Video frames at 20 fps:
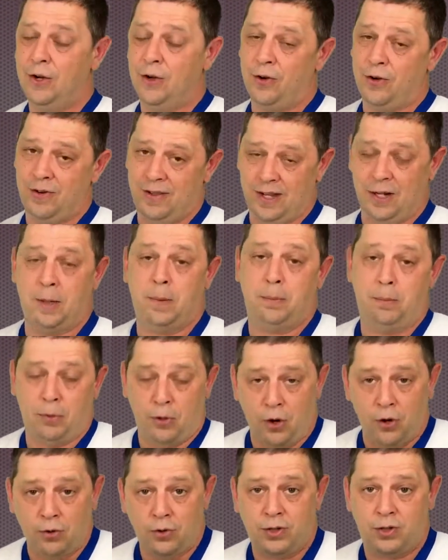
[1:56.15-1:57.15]
or that are
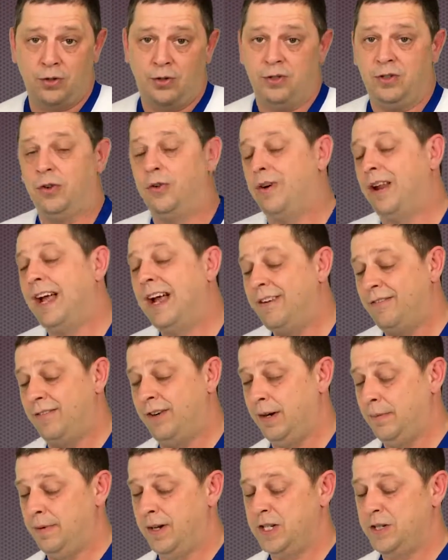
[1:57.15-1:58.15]
broke or don't have
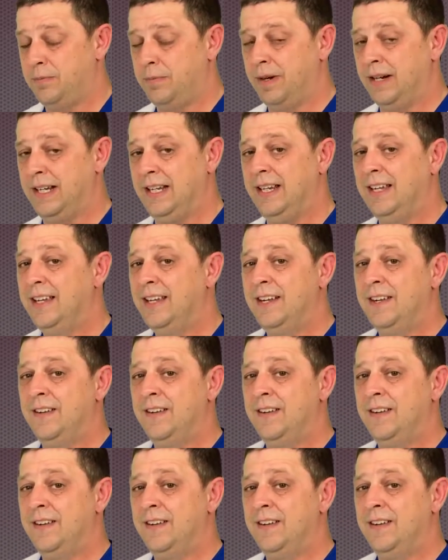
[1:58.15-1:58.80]
very much money,